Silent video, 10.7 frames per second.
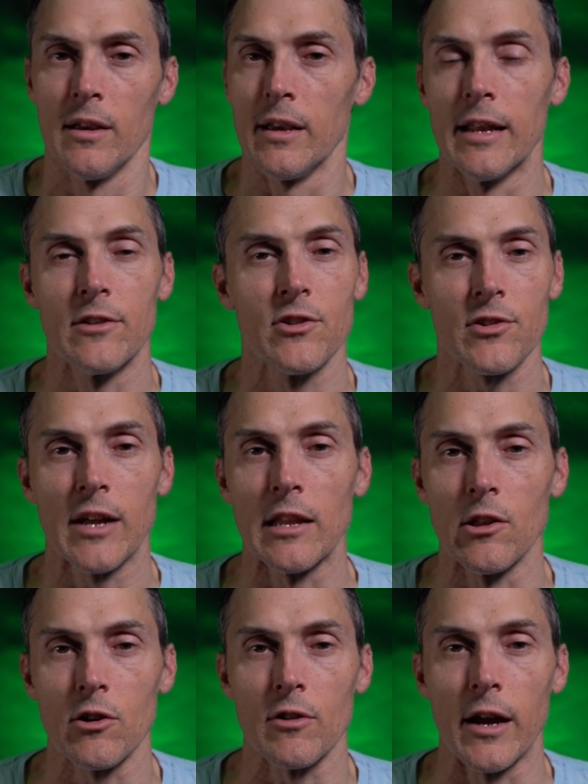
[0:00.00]
and it just not
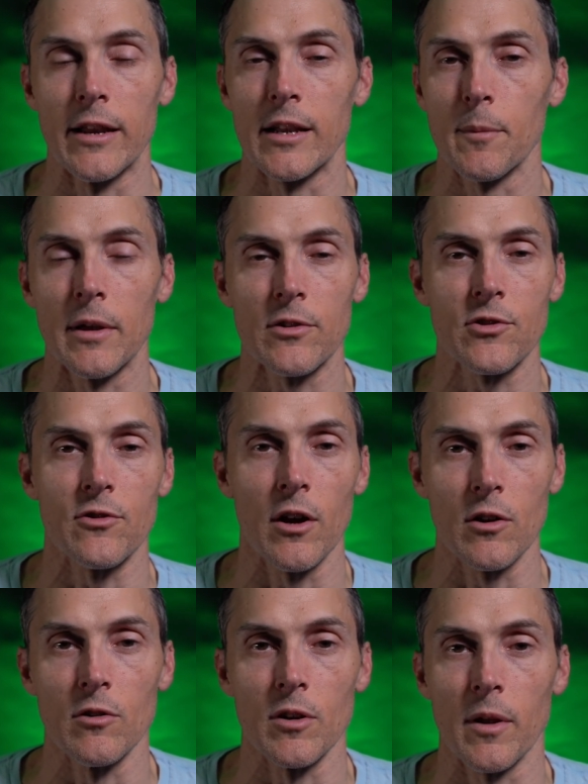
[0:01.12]
look right and to be a
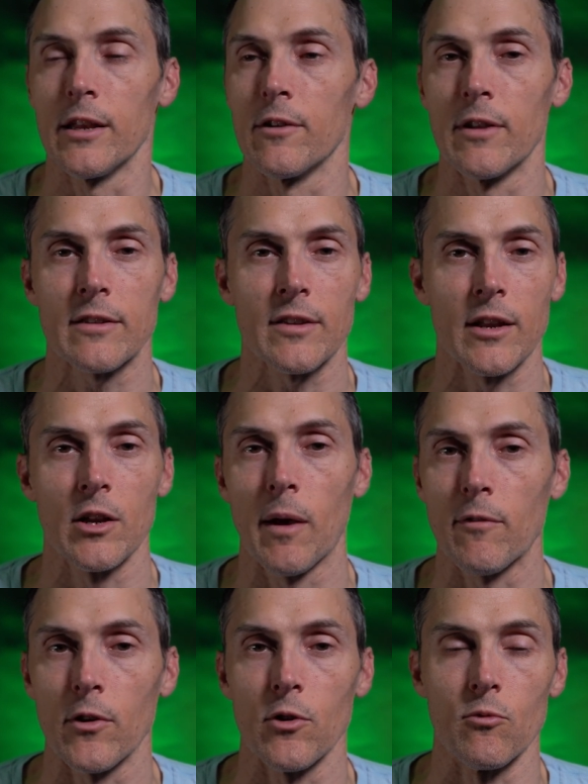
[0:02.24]
struggle. And next thing I know, I'm
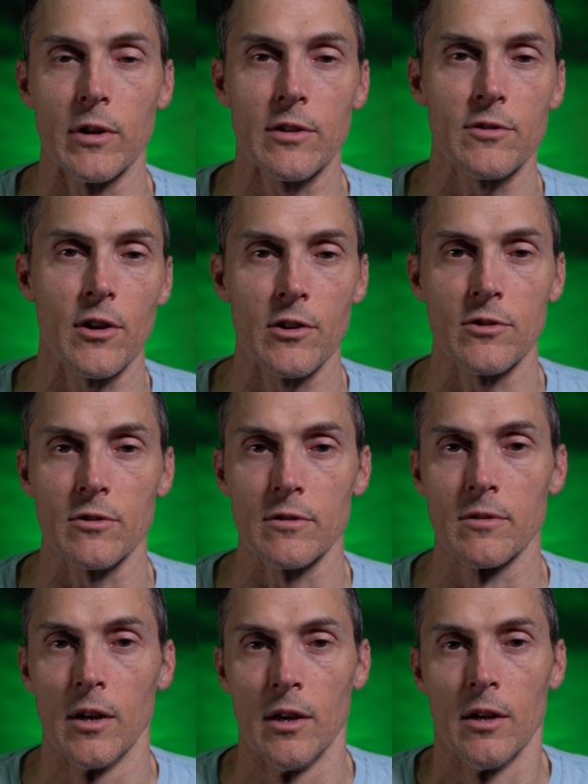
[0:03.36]
having to do research
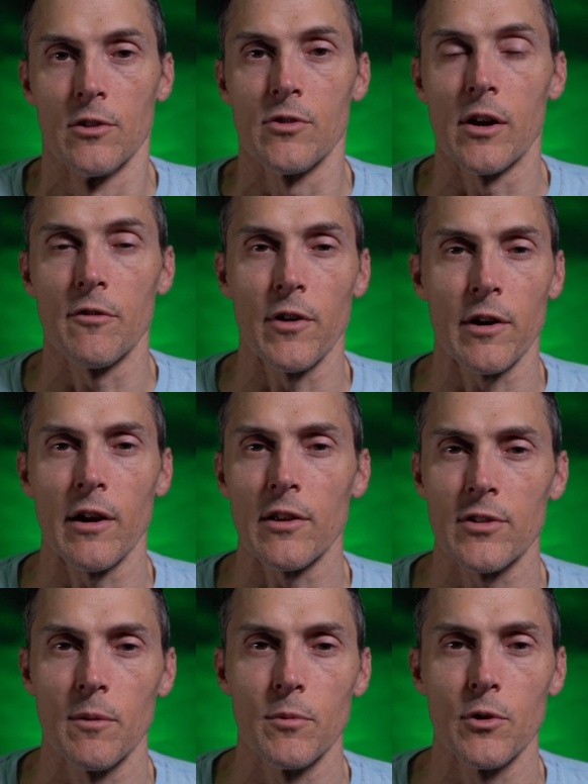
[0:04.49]
on trying to figure out
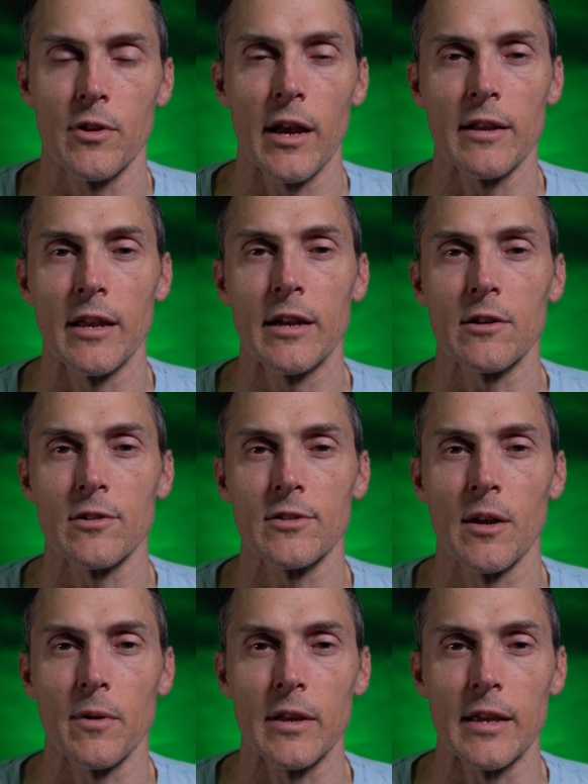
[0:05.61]
some new technique or
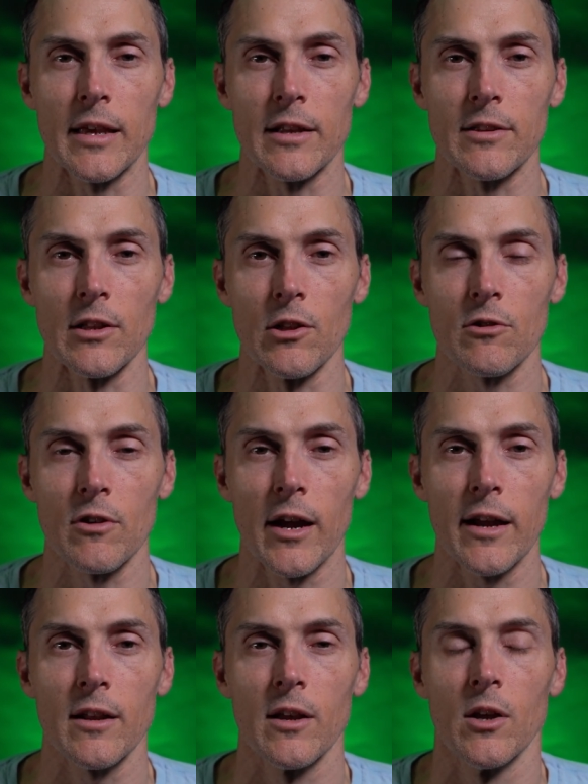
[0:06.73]
something to get it to look
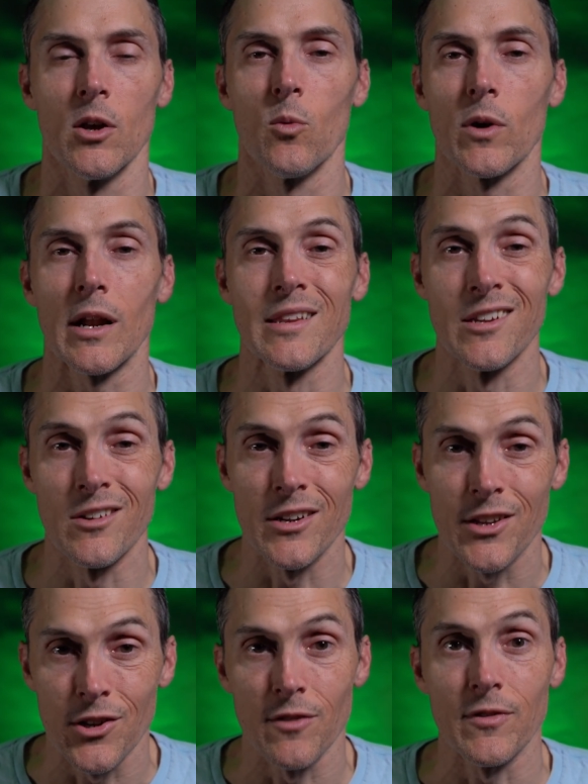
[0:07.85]
right, when I literally
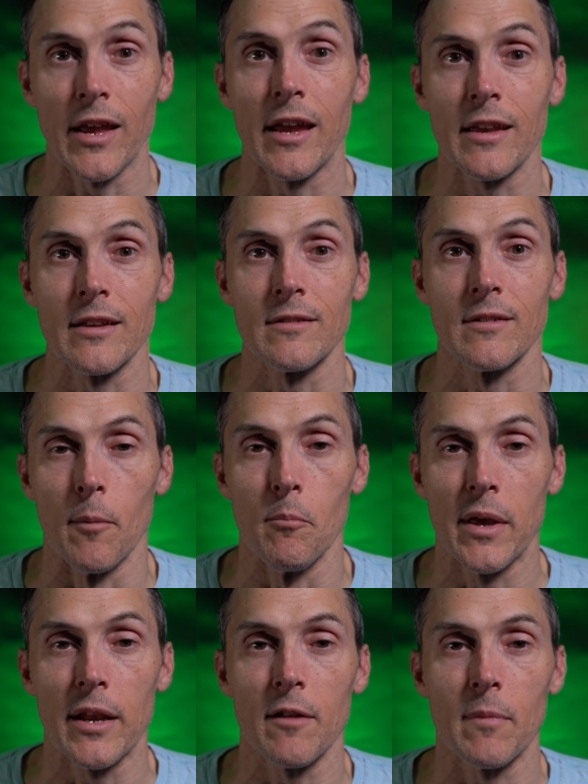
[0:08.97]
could have taken a
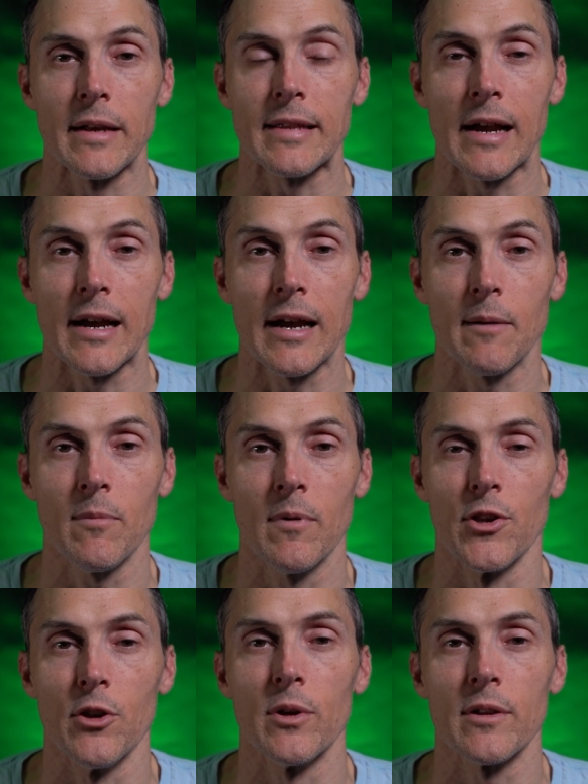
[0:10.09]
minute of my time to
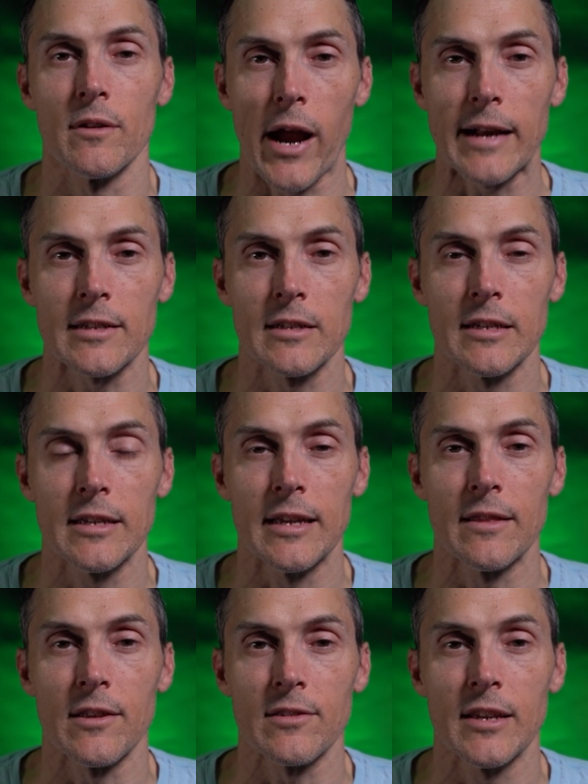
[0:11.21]
do it practically
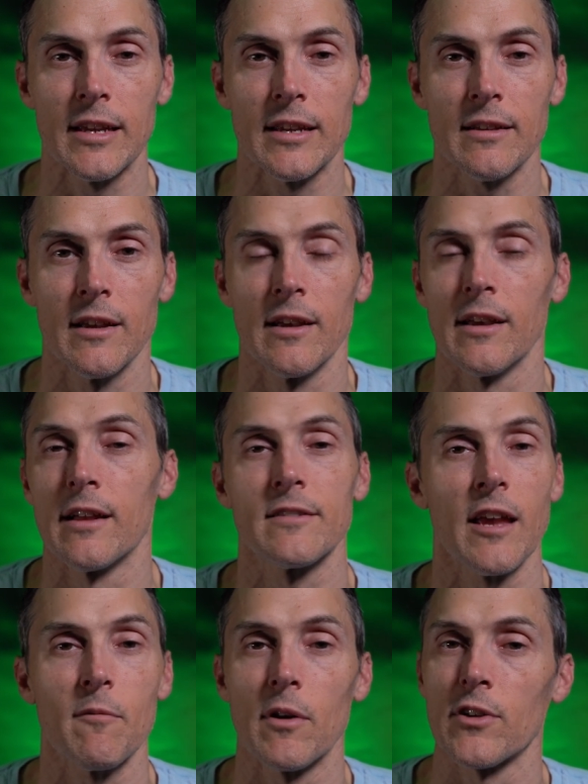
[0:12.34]
in the scene and
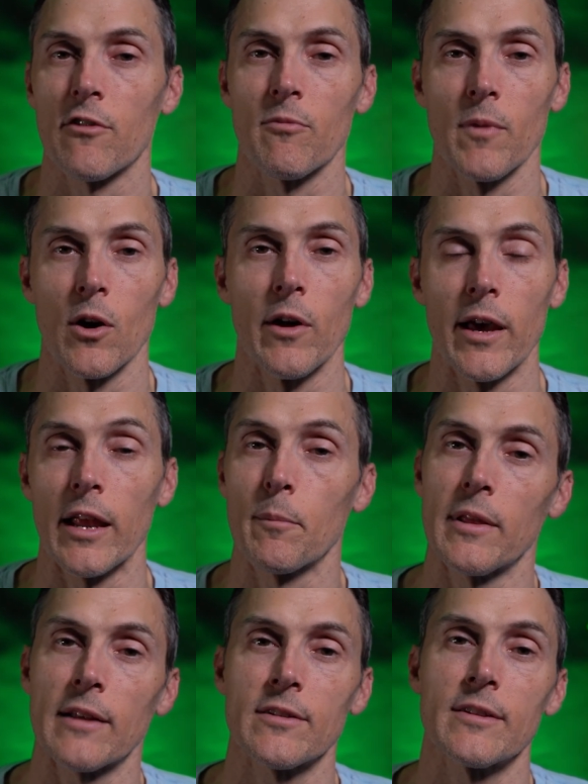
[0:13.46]
save myself from the whole headache. But
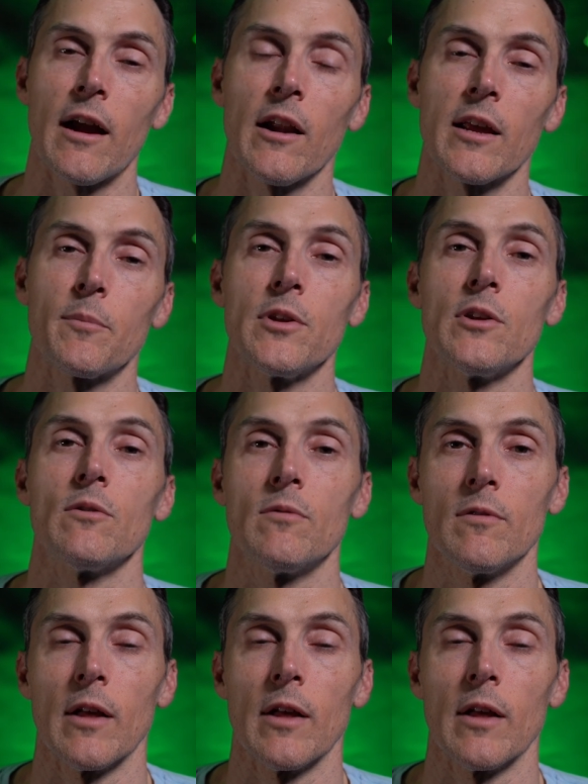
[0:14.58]
that's entirely up to you.